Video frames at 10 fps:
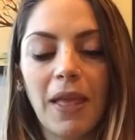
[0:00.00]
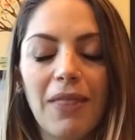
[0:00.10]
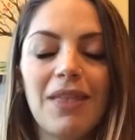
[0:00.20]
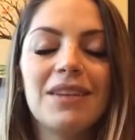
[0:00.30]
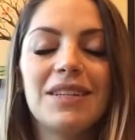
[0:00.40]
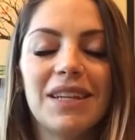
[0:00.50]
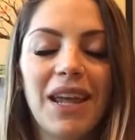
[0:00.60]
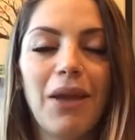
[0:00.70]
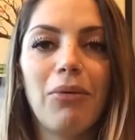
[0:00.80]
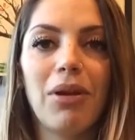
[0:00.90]
And then
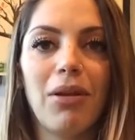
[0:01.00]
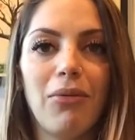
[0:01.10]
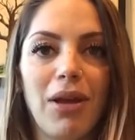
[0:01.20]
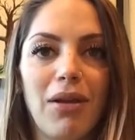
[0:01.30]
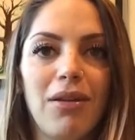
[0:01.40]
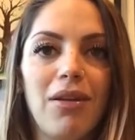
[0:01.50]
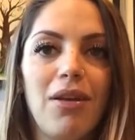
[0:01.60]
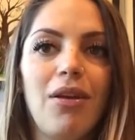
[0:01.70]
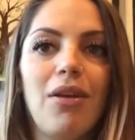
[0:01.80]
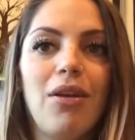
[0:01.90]
today when I went
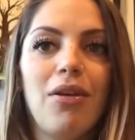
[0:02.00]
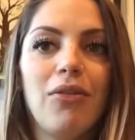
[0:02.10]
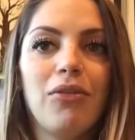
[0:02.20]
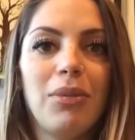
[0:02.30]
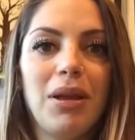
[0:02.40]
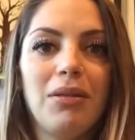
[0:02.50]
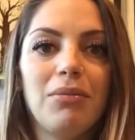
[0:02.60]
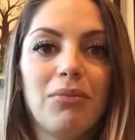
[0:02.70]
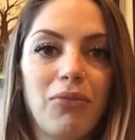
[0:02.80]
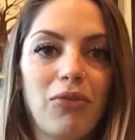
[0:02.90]
for
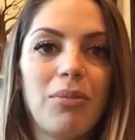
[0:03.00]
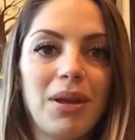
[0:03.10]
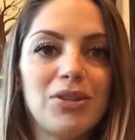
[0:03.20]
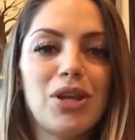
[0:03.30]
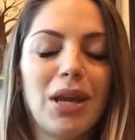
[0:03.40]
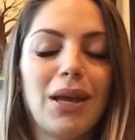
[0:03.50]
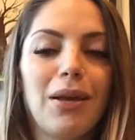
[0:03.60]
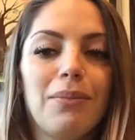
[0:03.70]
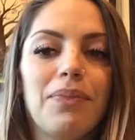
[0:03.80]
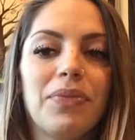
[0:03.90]
my
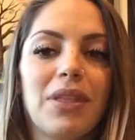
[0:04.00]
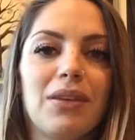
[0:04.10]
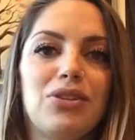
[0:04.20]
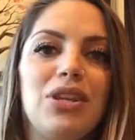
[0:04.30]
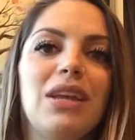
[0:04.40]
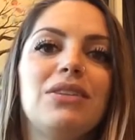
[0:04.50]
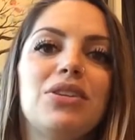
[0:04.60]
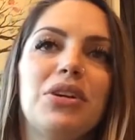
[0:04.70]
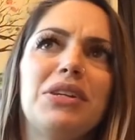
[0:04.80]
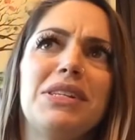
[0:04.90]
checkup, she had
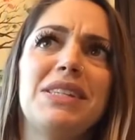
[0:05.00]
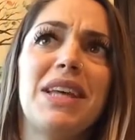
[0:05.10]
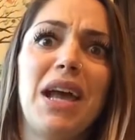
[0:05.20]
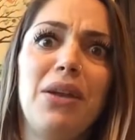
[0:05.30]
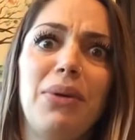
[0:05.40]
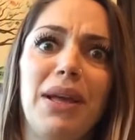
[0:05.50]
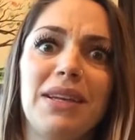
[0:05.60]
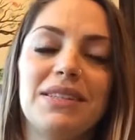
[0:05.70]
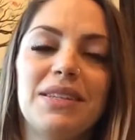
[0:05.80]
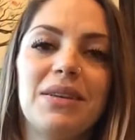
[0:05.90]
turned
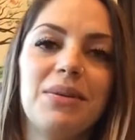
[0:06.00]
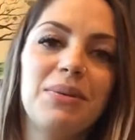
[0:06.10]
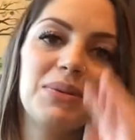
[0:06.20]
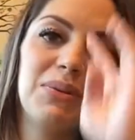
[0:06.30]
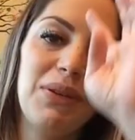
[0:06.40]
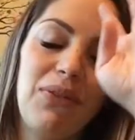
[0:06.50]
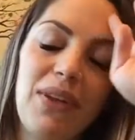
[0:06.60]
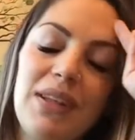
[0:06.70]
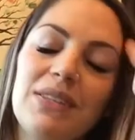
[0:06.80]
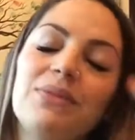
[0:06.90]
sideways. It was really
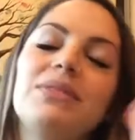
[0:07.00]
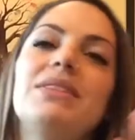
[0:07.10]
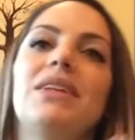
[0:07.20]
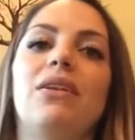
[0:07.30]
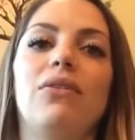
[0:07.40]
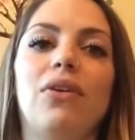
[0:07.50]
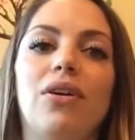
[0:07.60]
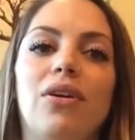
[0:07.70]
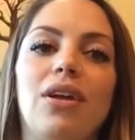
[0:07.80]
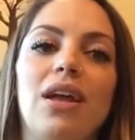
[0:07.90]
funny. So instead of
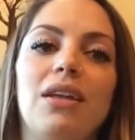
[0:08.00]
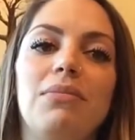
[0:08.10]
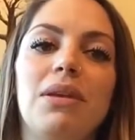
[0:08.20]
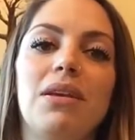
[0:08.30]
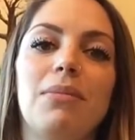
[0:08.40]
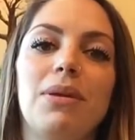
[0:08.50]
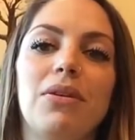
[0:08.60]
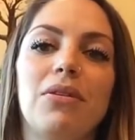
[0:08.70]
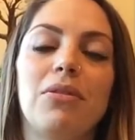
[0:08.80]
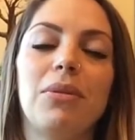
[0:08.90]
her head being up
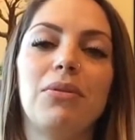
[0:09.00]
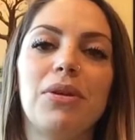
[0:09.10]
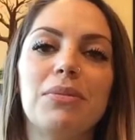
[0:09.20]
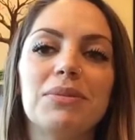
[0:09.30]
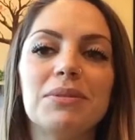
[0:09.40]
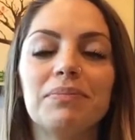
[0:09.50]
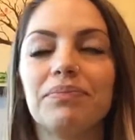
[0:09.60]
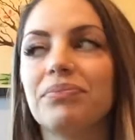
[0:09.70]
here under my ribs,